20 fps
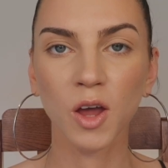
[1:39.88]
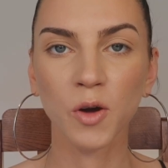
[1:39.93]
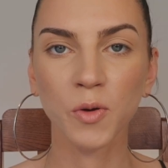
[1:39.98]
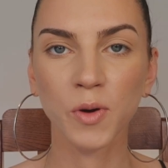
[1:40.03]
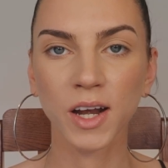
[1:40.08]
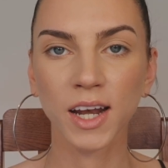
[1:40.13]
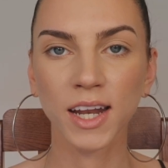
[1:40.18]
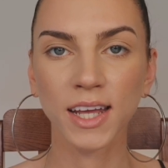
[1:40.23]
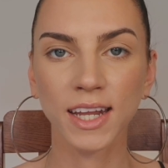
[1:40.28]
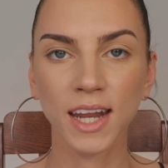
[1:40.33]

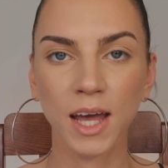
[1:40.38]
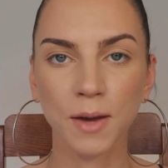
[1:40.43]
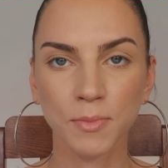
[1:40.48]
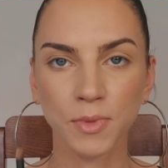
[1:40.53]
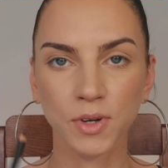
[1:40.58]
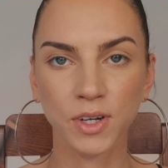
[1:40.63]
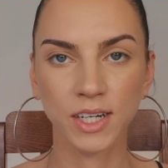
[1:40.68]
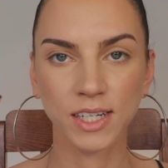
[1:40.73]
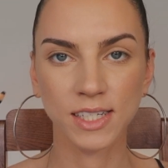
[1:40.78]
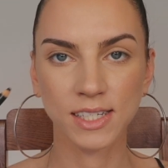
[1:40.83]
lower lid, I'm
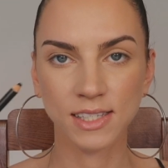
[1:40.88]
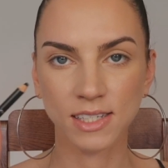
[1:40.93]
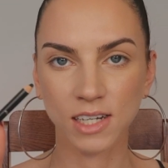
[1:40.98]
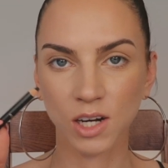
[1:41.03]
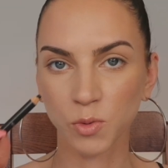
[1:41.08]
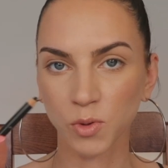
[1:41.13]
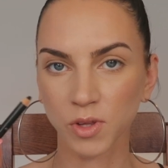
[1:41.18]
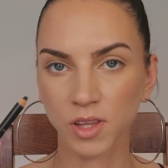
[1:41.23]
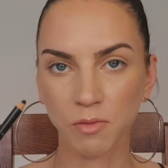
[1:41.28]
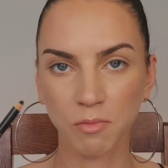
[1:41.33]
gonna
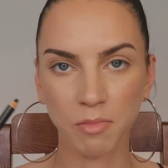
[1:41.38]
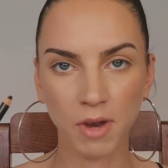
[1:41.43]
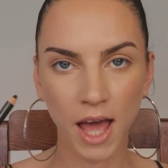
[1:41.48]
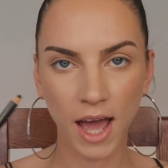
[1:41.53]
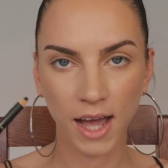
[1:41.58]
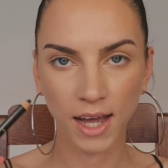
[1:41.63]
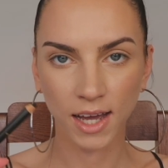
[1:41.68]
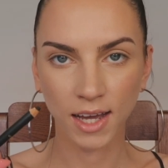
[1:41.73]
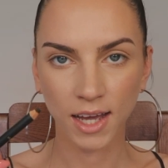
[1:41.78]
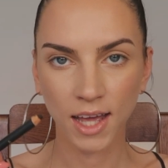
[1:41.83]
start with a
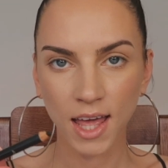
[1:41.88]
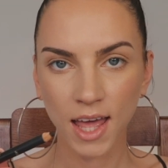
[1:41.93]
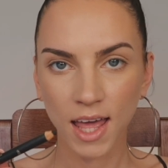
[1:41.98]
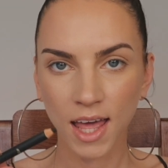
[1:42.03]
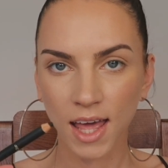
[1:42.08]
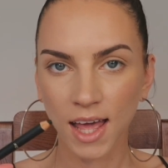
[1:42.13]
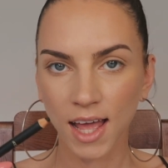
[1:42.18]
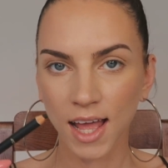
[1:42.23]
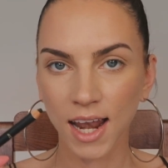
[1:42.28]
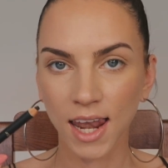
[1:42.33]
black
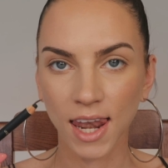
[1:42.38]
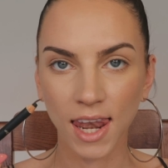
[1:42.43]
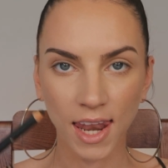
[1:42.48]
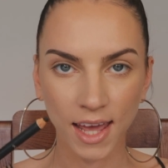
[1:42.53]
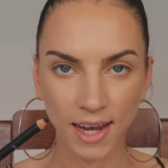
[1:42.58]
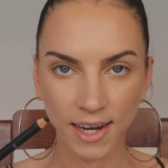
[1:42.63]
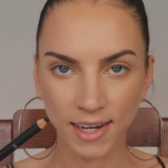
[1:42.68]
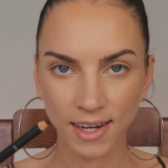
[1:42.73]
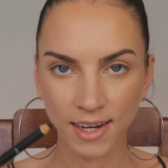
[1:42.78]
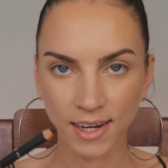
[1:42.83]

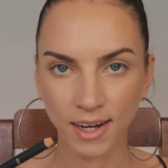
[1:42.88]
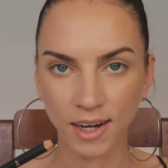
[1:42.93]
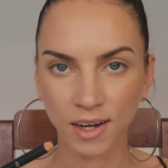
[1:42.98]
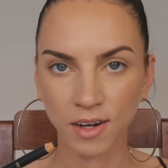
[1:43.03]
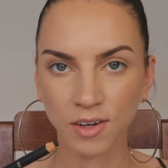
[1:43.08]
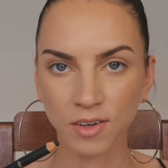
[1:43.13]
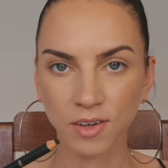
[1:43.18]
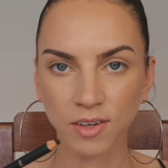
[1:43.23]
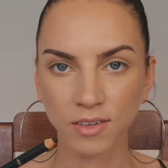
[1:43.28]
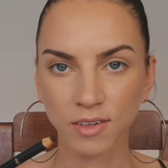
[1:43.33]

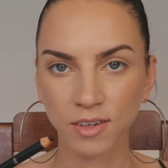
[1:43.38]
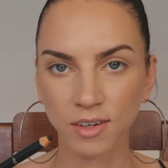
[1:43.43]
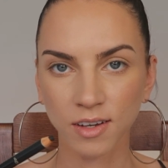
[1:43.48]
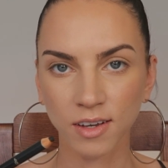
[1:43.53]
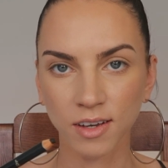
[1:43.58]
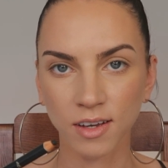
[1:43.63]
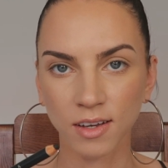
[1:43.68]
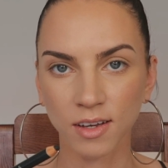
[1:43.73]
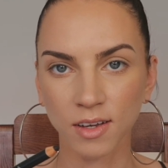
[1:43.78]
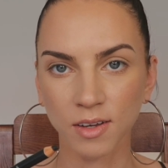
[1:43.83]
liner
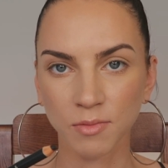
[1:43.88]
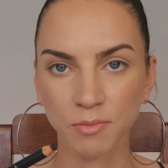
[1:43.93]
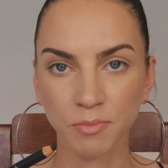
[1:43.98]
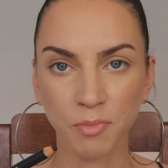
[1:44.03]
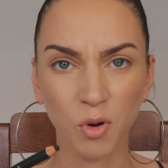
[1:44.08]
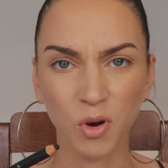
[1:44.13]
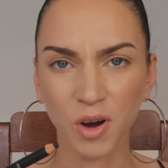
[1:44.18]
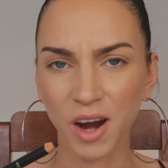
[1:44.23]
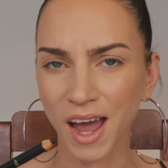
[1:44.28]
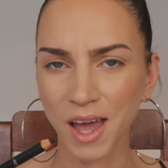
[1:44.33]

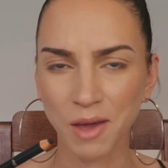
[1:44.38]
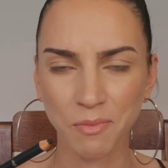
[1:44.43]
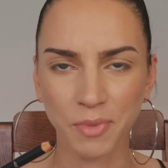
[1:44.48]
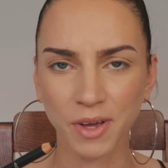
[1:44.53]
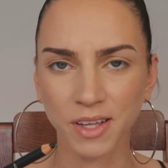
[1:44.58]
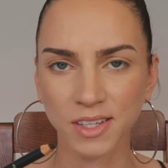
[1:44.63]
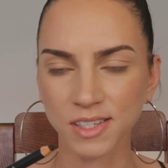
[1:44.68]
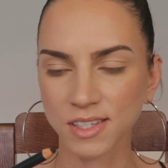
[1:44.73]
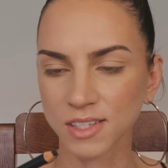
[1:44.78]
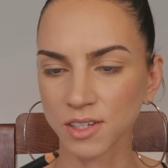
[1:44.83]
or eye
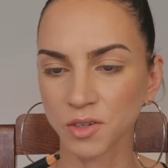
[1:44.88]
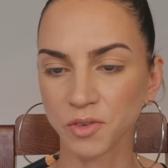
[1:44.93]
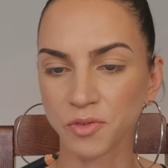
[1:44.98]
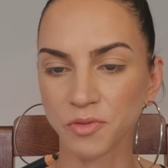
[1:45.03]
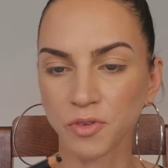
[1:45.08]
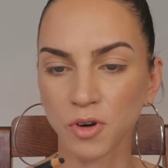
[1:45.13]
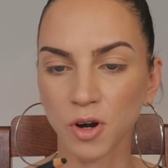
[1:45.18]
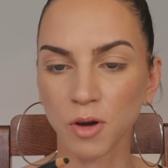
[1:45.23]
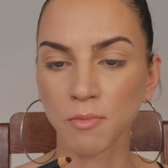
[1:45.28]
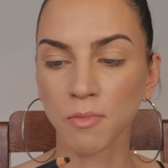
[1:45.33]
pencil
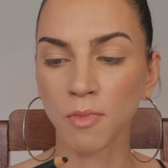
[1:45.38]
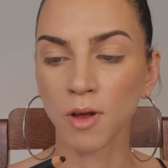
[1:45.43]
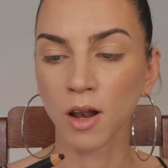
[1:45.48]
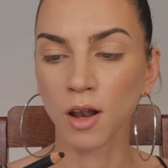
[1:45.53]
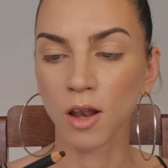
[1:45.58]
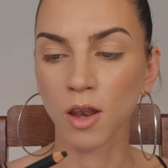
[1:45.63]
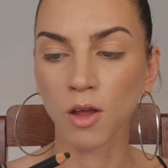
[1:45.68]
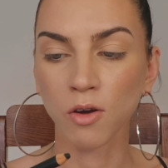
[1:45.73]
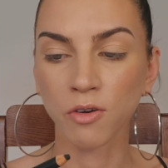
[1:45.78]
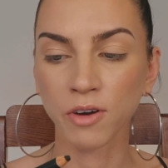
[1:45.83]
from
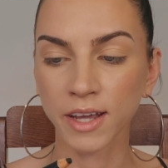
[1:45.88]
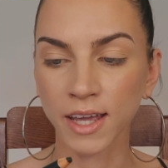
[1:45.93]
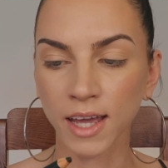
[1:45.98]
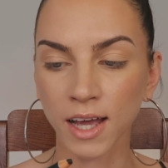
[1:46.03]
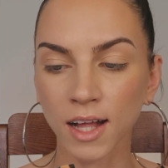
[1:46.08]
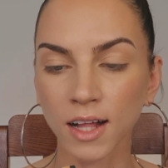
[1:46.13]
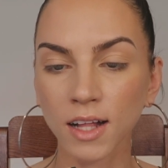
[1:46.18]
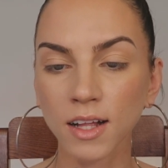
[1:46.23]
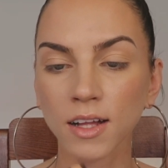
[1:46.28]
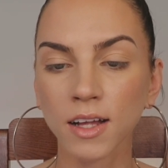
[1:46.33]

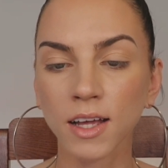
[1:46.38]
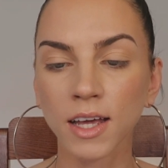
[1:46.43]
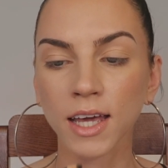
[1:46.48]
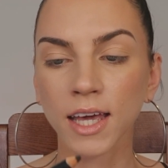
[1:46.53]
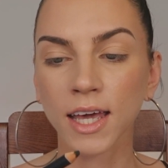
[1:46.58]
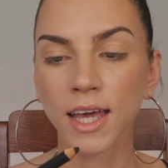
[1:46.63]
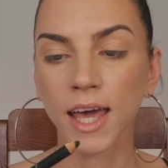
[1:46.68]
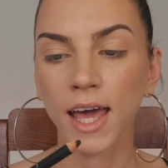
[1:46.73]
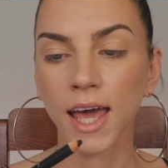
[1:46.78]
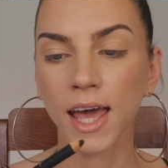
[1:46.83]
L'Oreal.
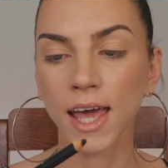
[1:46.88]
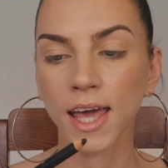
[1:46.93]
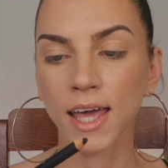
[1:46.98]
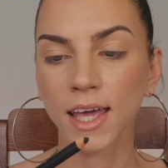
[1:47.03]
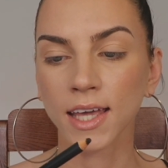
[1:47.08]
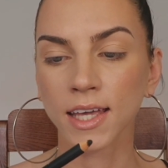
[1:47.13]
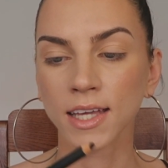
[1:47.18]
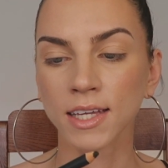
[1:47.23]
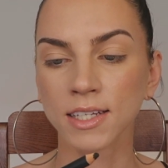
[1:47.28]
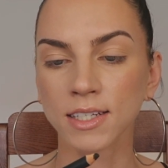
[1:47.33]

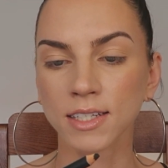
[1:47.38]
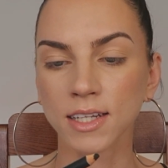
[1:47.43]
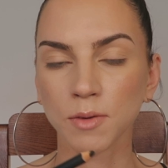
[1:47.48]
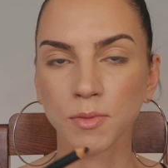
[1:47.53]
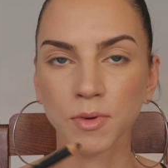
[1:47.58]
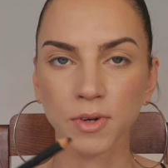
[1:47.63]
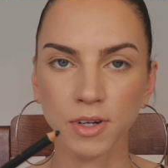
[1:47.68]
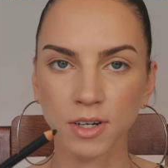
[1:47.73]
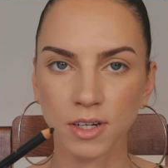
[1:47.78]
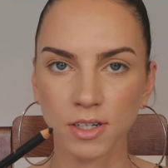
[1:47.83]
And
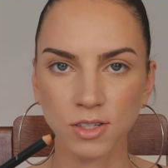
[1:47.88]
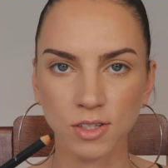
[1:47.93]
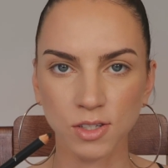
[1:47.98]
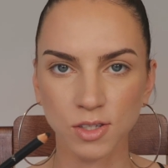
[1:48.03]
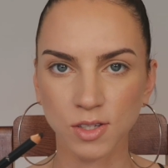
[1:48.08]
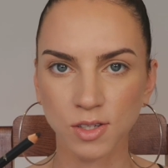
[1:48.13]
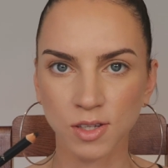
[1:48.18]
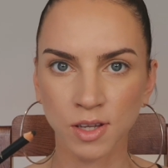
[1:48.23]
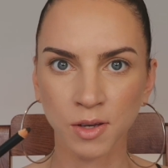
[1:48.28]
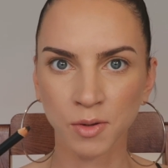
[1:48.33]
I'm gonna
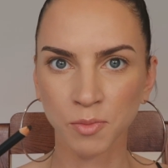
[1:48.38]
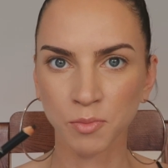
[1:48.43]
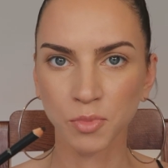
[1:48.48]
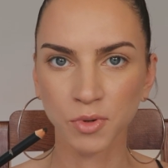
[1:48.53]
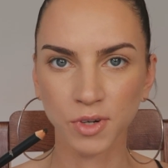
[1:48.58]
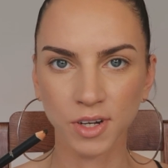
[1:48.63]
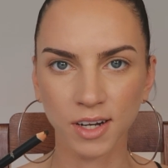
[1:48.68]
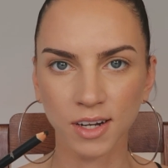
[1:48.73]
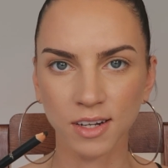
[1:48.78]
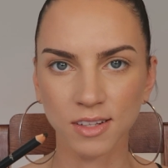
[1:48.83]
just
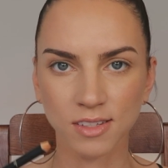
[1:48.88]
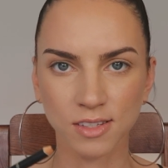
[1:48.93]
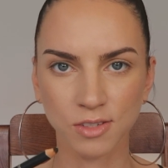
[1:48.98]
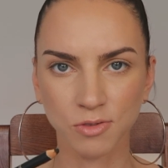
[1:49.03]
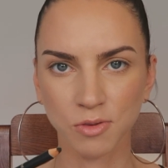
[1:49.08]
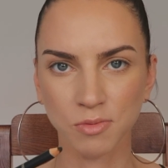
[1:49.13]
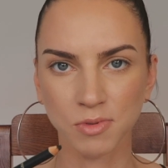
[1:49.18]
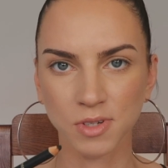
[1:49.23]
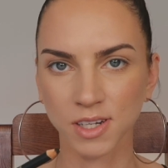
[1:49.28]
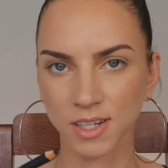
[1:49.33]
put in the
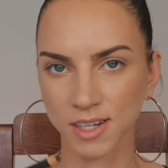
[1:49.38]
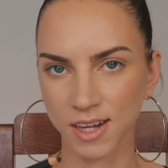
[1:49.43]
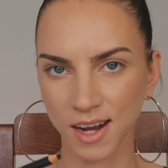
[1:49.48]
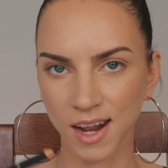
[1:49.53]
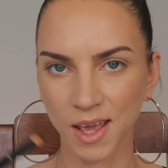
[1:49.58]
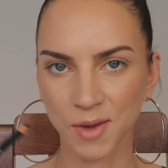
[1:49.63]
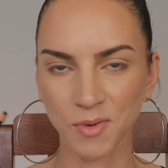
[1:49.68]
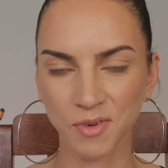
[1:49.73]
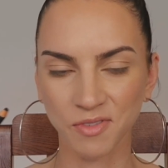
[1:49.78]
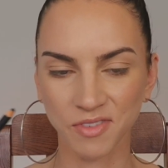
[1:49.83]
description the
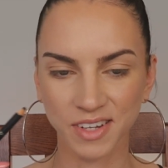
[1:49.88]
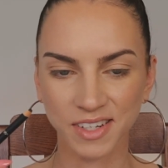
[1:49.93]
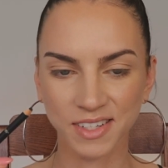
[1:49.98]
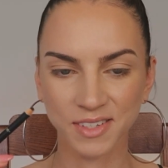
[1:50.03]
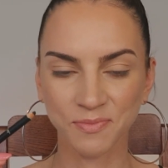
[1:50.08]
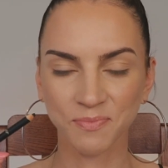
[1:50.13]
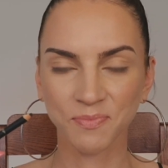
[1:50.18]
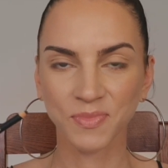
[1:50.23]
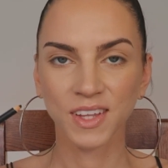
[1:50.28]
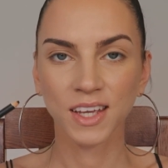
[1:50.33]
name of
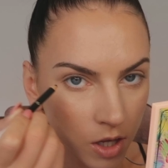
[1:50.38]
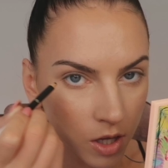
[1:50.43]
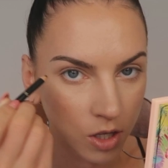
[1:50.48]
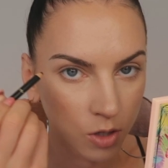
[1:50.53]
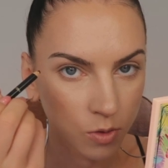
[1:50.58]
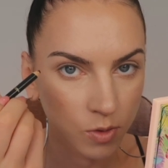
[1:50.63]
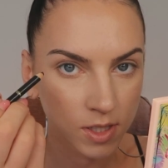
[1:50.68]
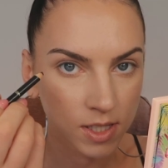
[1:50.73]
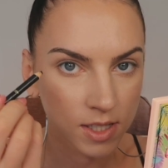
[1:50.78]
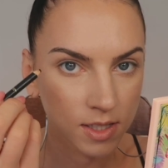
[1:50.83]
it.
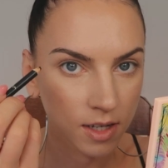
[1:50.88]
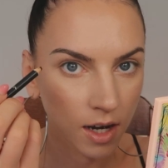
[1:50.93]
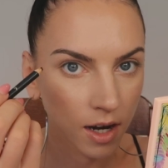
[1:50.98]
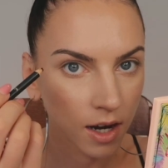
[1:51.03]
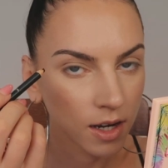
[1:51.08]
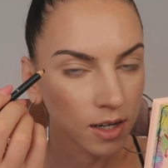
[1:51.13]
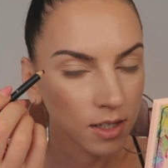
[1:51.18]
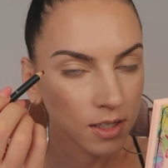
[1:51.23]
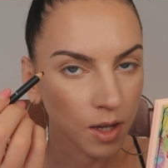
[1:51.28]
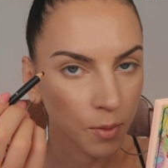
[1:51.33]
You will
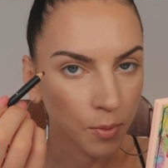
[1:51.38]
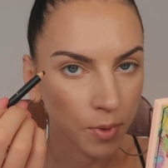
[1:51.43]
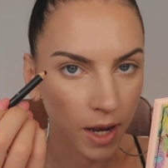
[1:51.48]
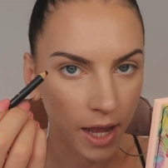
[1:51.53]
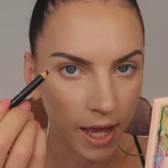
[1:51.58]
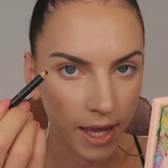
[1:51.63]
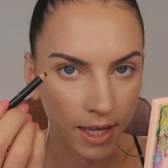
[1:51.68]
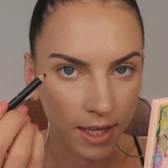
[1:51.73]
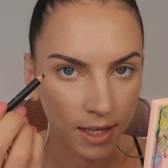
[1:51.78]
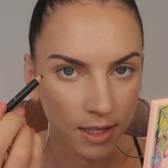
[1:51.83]
start
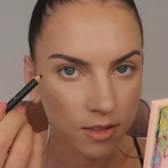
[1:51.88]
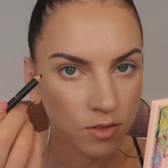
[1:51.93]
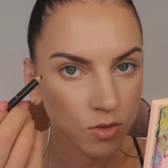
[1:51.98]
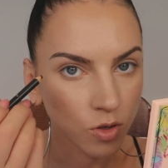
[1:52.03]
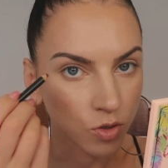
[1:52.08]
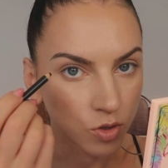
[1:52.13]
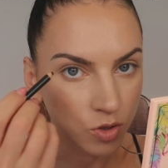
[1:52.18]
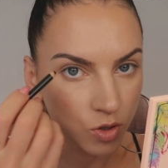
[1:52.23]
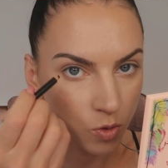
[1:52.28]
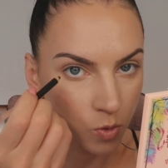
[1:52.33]
applying it
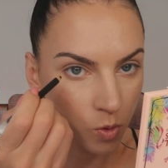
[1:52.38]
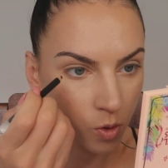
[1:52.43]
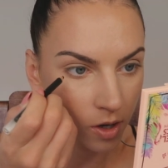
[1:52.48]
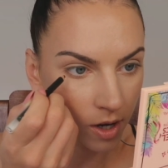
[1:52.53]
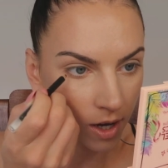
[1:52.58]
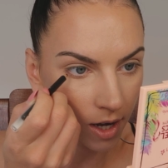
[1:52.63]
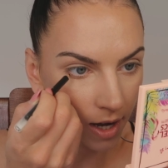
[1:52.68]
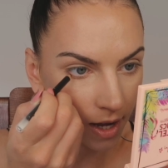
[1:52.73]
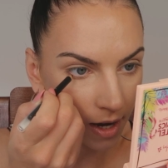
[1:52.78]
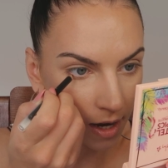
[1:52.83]
on your
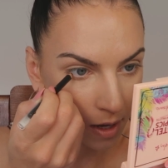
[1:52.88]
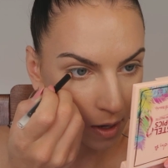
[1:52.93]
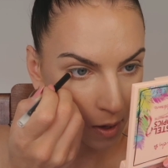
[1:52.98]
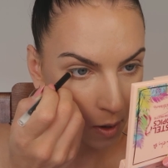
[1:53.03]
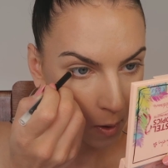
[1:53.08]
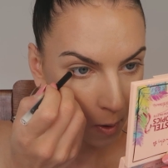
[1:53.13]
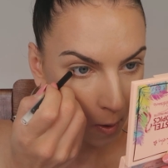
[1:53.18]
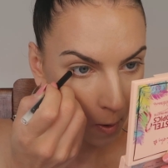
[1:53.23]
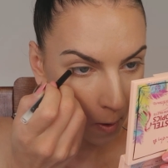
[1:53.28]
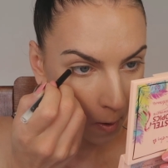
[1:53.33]
waterline.
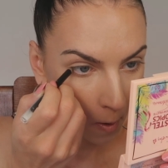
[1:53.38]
